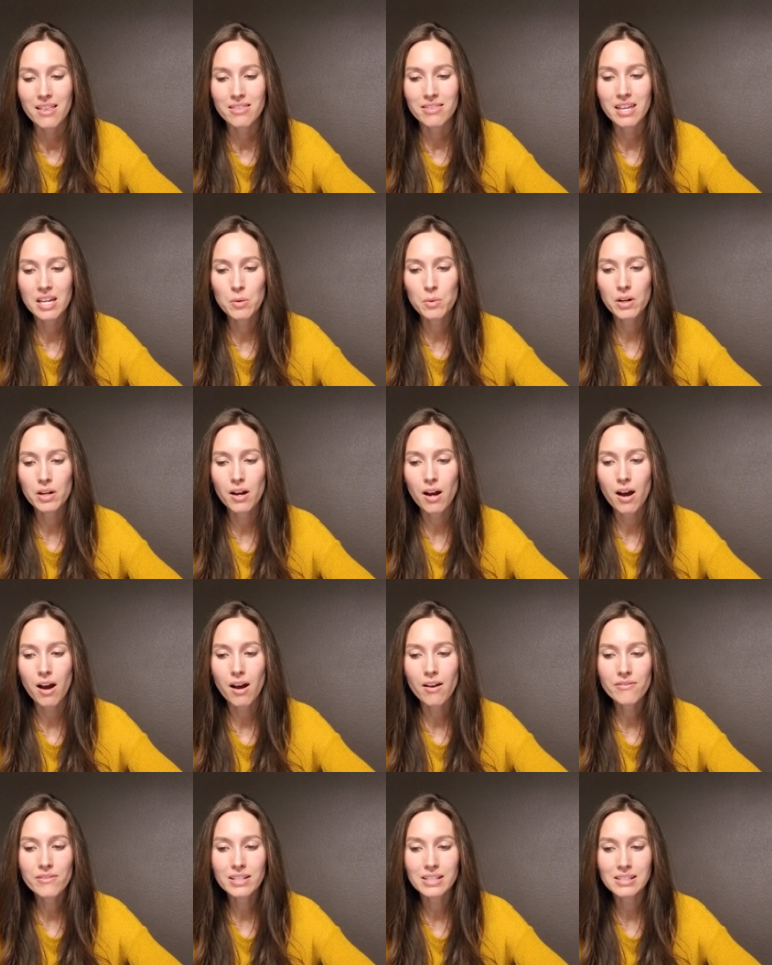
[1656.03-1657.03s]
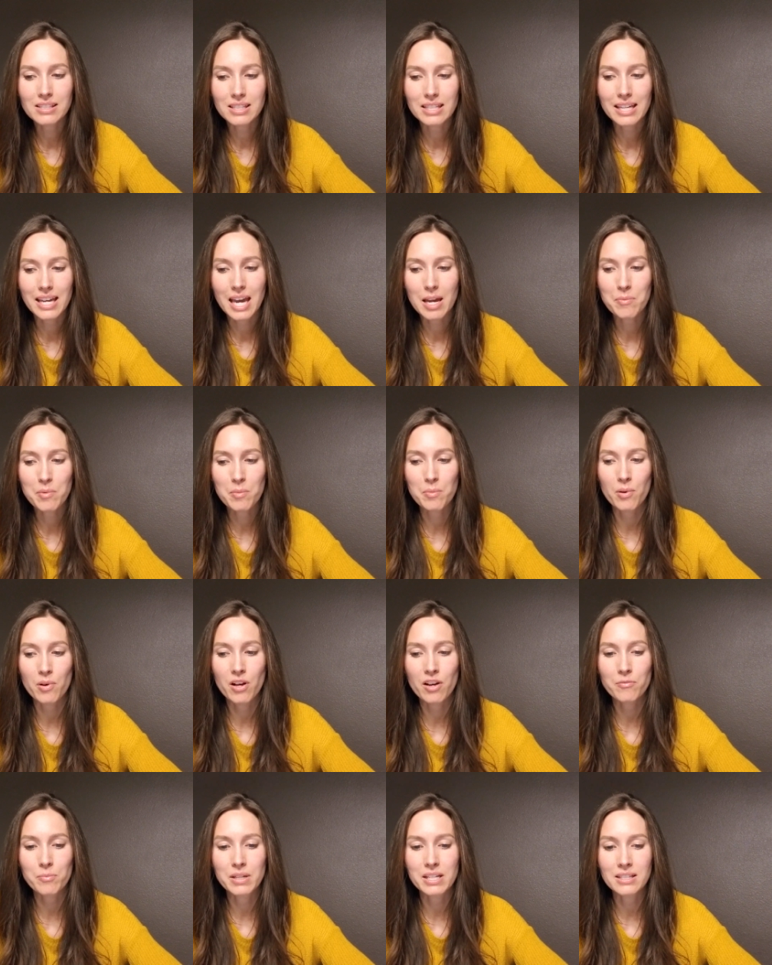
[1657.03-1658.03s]
They were obviously capable
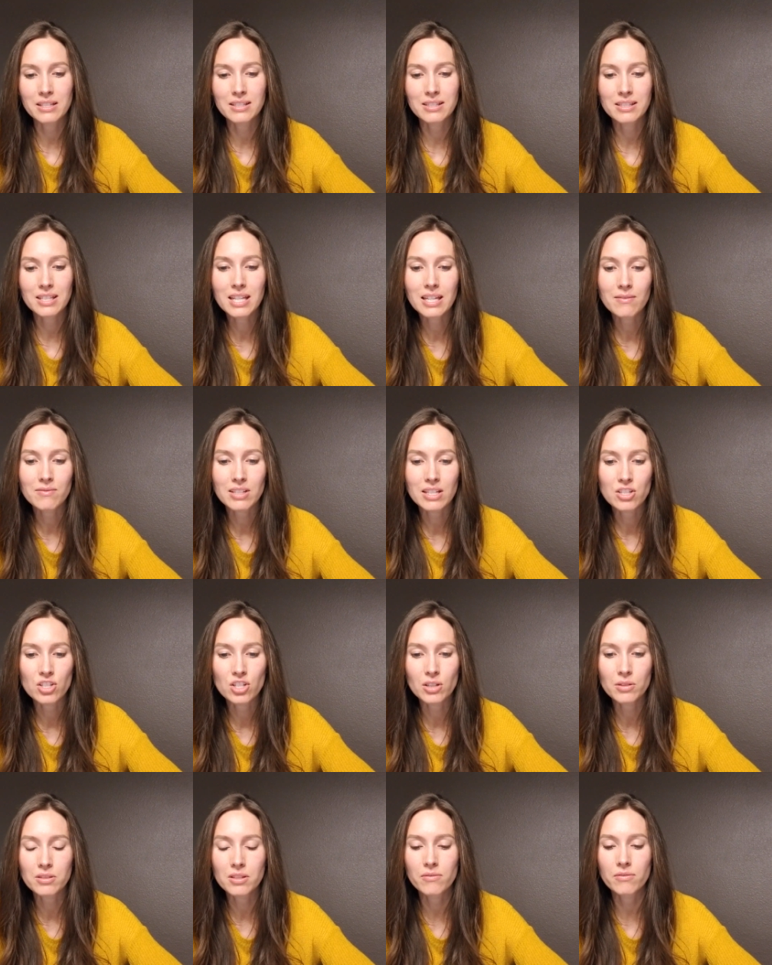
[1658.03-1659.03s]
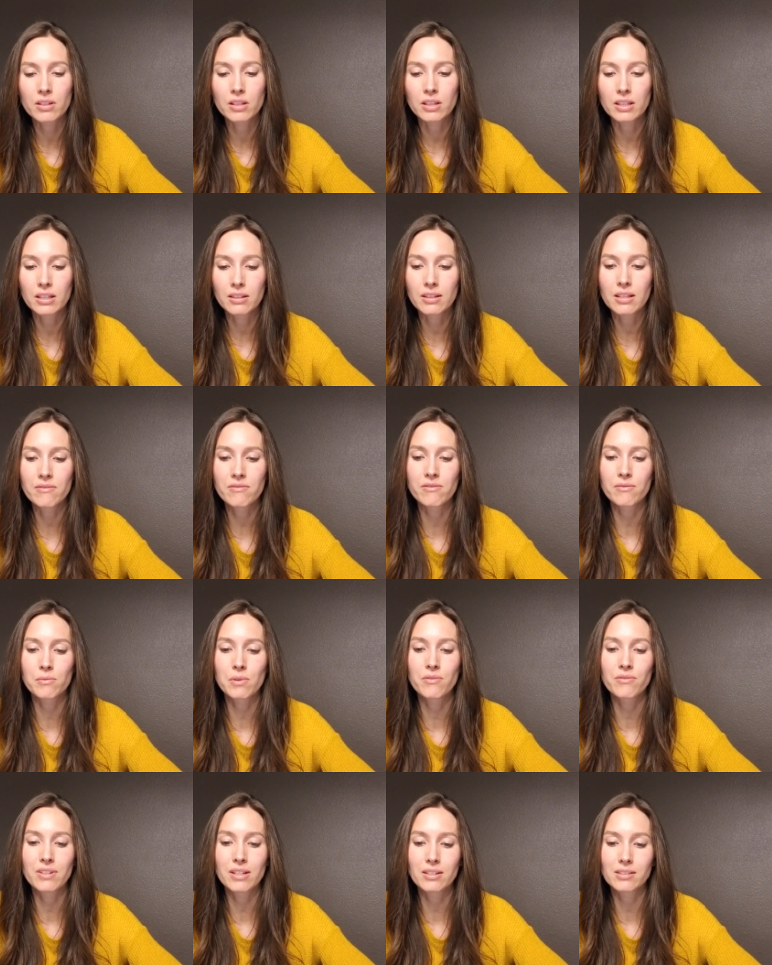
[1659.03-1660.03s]
of being deceived, and Joseph clearly
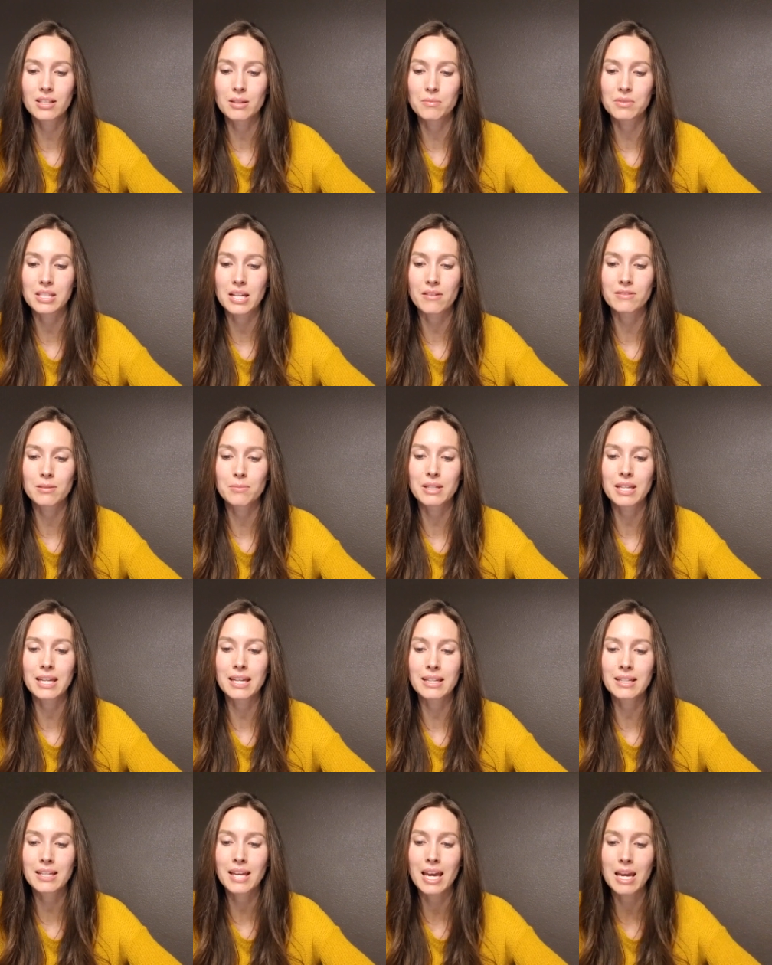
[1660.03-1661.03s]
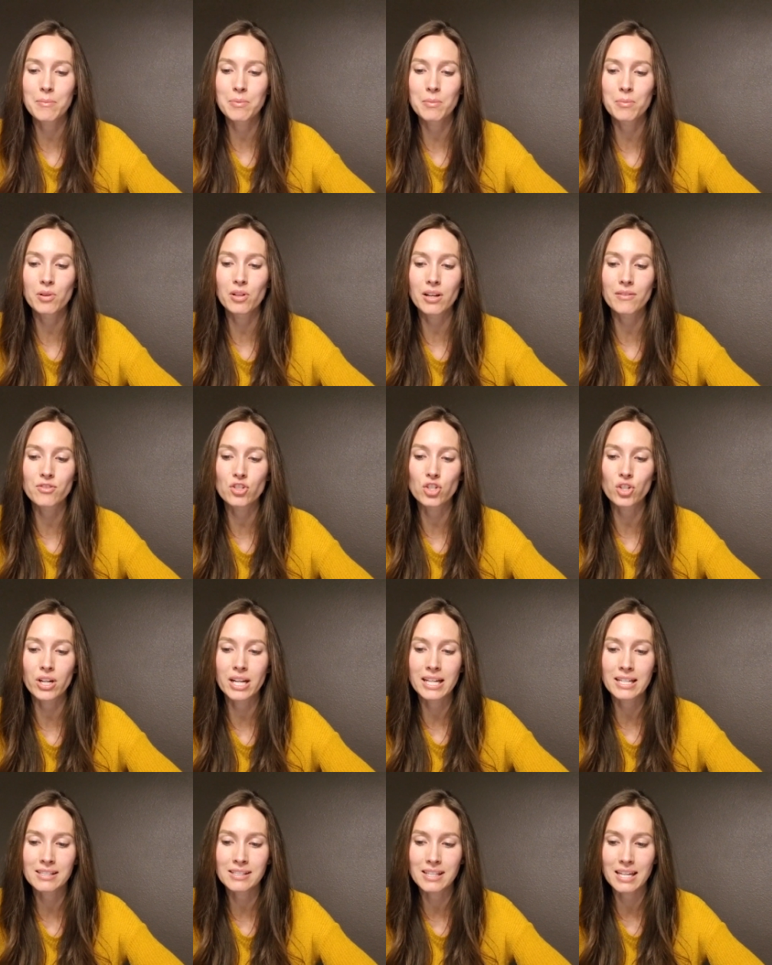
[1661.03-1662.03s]
revealed himself to be incapable of
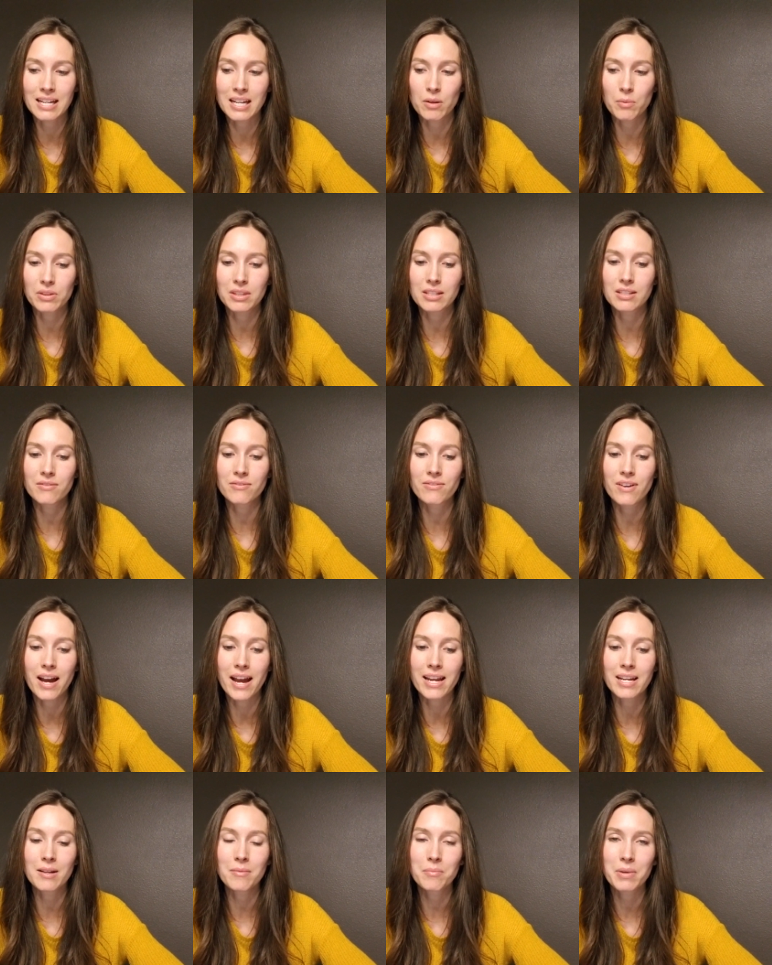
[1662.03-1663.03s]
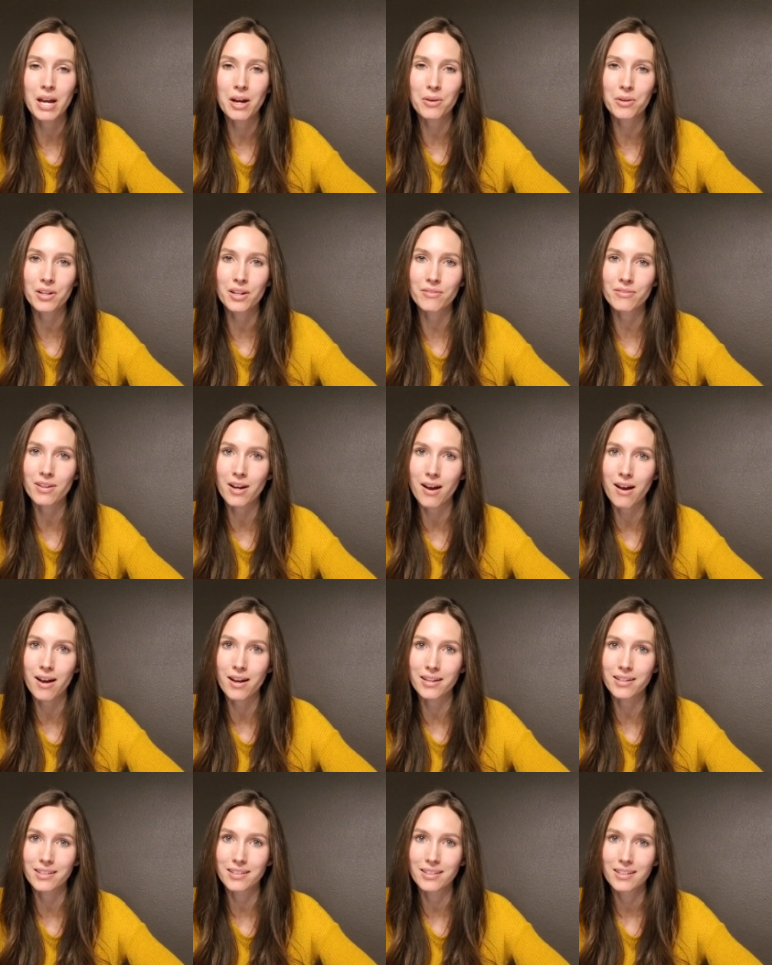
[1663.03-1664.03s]
translating with the divine power of
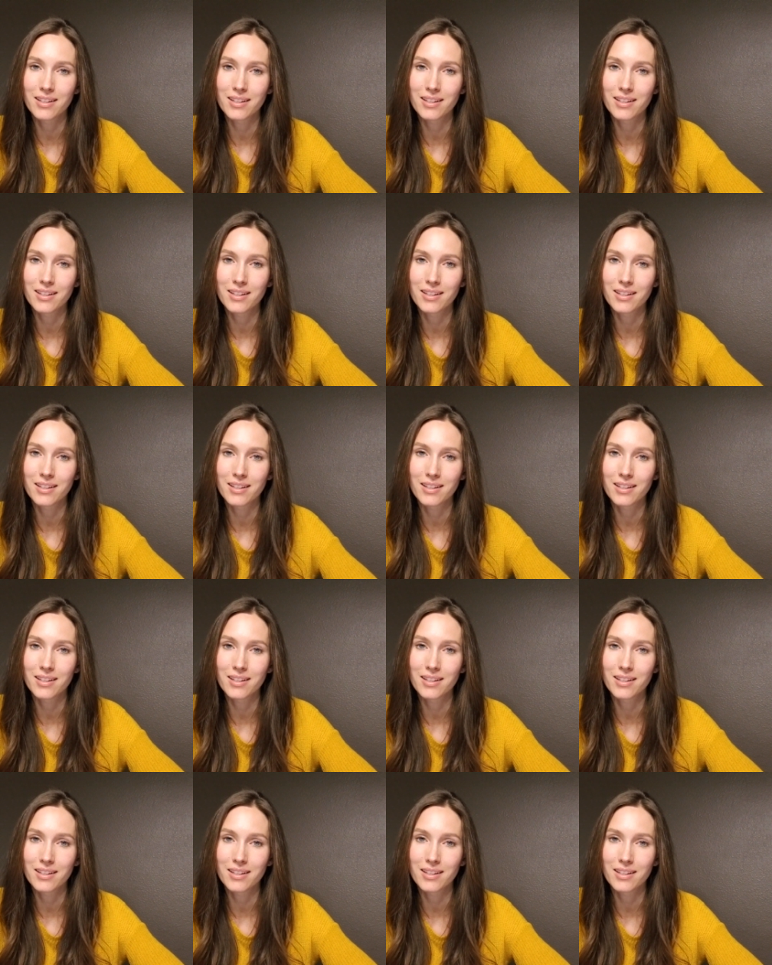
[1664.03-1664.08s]
God.